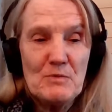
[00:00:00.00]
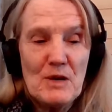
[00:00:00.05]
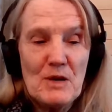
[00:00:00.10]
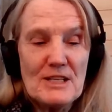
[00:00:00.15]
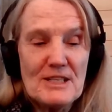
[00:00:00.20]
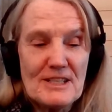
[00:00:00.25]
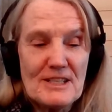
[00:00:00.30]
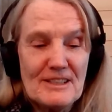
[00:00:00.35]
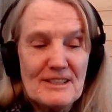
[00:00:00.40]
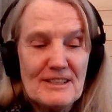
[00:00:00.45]
he
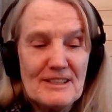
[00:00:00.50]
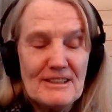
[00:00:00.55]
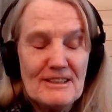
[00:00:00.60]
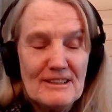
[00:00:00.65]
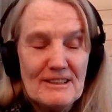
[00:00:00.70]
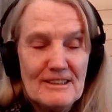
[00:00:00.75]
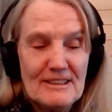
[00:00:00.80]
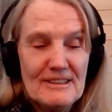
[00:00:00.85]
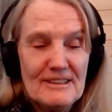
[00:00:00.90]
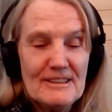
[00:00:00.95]
wasn't,
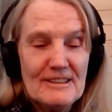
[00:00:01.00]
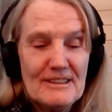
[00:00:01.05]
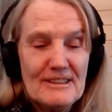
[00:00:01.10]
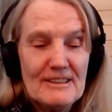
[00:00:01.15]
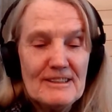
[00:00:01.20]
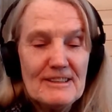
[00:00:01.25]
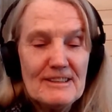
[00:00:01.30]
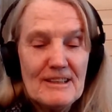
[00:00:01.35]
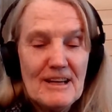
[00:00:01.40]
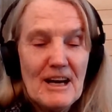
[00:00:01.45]

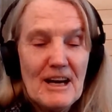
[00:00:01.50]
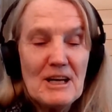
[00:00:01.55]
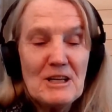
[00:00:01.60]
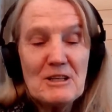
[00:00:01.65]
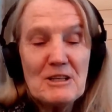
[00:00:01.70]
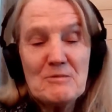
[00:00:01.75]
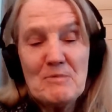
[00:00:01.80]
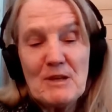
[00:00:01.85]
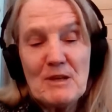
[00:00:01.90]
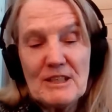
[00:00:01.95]
I
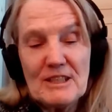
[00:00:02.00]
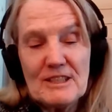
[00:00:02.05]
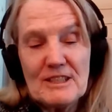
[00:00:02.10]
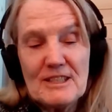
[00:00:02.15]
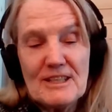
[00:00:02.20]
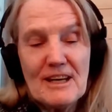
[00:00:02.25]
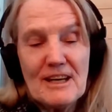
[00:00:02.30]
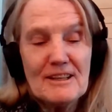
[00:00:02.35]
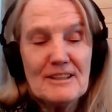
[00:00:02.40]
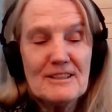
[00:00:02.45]
could be
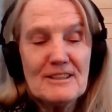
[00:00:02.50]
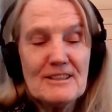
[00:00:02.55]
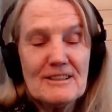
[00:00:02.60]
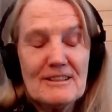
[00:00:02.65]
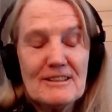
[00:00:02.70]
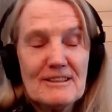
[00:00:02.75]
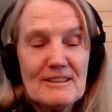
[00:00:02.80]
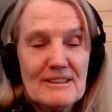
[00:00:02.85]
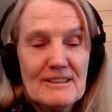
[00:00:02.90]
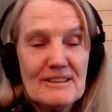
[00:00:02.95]
content.
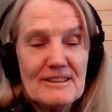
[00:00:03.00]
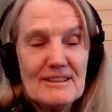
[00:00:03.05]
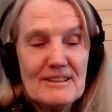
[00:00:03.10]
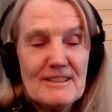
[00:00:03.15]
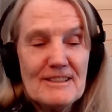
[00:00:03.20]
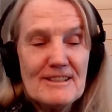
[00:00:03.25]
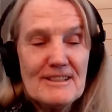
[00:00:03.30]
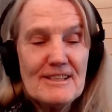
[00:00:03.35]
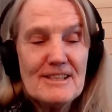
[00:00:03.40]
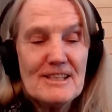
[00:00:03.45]

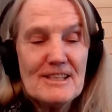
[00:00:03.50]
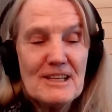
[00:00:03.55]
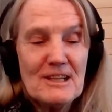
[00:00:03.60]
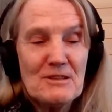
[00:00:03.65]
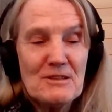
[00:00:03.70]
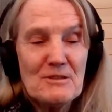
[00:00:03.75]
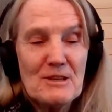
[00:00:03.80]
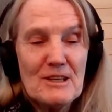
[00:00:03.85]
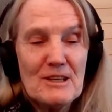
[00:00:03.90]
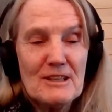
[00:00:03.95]

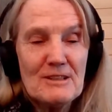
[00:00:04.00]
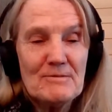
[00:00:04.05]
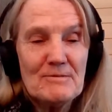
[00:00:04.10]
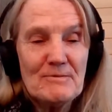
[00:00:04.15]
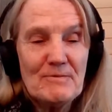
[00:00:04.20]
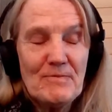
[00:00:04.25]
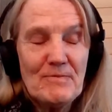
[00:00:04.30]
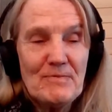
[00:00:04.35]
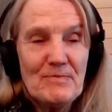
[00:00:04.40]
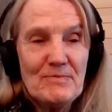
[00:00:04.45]

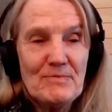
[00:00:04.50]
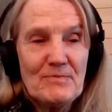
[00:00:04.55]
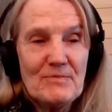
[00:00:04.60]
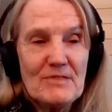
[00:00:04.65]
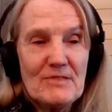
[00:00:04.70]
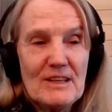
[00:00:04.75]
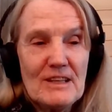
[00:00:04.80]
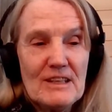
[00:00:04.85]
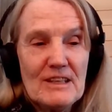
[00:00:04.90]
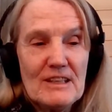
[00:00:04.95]
So,
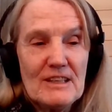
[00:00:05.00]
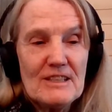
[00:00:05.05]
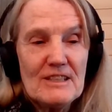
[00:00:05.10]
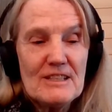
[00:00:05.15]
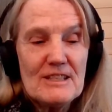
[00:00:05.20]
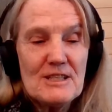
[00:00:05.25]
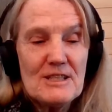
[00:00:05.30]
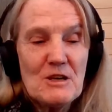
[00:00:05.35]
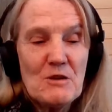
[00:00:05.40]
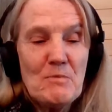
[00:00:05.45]

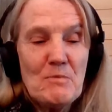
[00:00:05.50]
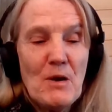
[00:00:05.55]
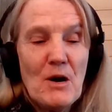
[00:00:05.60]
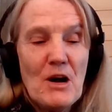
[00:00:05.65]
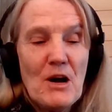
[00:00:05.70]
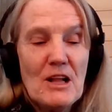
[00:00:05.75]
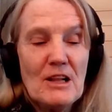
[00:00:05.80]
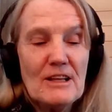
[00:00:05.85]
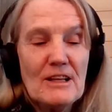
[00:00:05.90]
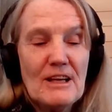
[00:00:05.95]
so
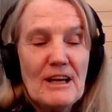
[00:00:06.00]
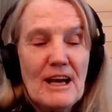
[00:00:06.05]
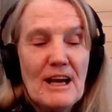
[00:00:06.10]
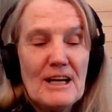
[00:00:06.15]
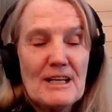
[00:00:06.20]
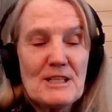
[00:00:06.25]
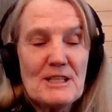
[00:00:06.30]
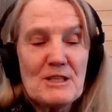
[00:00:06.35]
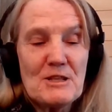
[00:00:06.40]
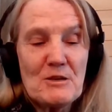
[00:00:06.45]
Paul
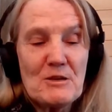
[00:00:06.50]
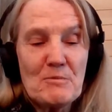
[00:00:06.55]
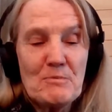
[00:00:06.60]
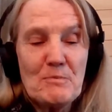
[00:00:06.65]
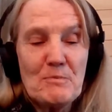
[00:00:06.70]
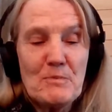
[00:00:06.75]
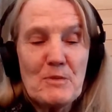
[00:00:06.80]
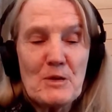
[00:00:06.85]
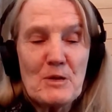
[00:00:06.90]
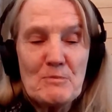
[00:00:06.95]
asked their
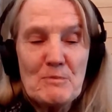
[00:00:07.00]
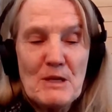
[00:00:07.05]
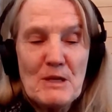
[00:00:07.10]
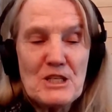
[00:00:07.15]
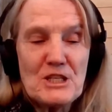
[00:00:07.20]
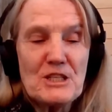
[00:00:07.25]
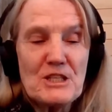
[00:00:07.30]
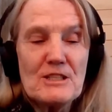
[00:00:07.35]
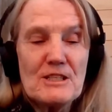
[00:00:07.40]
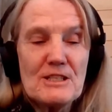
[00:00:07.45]

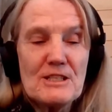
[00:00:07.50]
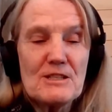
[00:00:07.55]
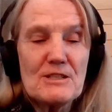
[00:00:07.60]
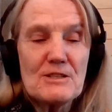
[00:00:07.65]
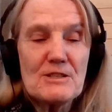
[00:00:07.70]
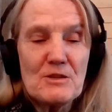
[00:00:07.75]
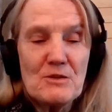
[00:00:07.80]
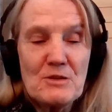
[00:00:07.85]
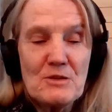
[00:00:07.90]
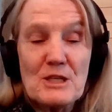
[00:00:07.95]
permissions,
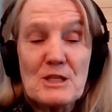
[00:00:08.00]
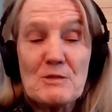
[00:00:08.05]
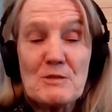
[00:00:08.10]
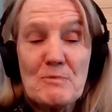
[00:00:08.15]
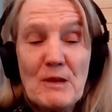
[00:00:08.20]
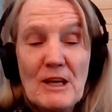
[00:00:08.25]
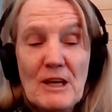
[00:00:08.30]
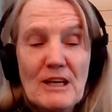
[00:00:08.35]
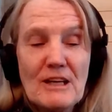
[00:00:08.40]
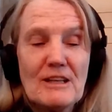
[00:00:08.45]
so to
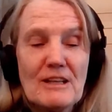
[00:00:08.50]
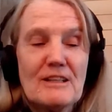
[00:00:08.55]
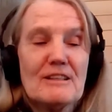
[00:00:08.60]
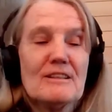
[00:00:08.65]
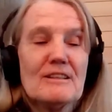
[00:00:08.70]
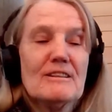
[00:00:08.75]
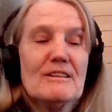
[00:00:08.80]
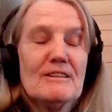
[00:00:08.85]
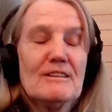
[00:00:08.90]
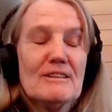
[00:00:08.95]
speak,
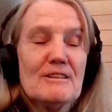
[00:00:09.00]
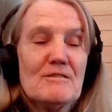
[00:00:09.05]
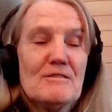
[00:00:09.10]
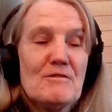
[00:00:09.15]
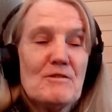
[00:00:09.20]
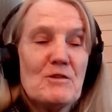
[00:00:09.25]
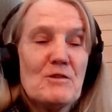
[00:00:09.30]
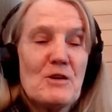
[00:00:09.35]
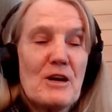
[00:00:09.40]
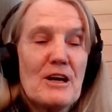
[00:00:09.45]

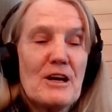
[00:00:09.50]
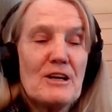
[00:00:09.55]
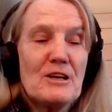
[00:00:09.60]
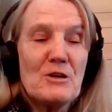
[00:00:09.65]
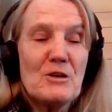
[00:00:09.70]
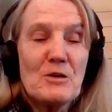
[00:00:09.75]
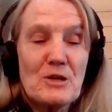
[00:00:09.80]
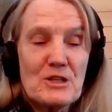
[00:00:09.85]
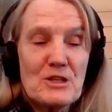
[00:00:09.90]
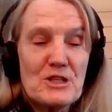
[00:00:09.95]
for a
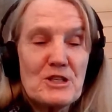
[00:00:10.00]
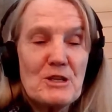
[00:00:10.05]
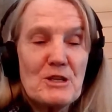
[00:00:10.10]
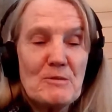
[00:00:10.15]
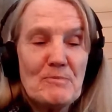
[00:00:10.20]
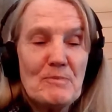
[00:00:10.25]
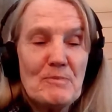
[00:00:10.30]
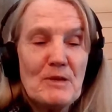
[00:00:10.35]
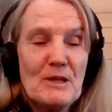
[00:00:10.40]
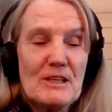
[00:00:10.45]

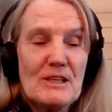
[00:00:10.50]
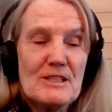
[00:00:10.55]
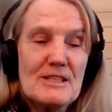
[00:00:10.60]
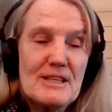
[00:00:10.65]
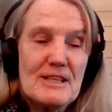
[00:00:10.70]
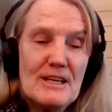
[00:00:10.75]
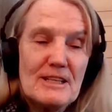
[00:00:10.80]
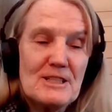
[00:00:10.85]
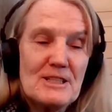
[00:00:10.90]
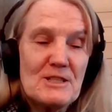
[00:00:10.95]
courtship,
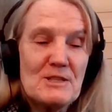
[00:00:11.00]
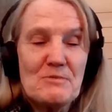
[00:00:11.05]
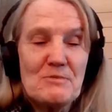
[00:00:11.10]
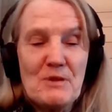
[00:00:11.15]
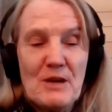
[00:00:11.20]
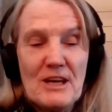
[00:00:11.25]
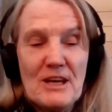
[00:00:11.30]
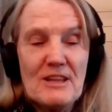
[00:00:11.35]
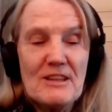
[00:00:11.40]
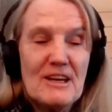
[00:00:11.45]
because that's the
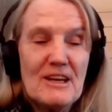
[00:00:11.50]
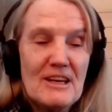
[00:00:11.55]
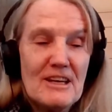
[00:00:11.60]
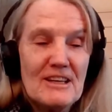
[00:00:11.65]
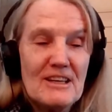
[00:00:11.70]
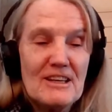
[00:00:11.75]
way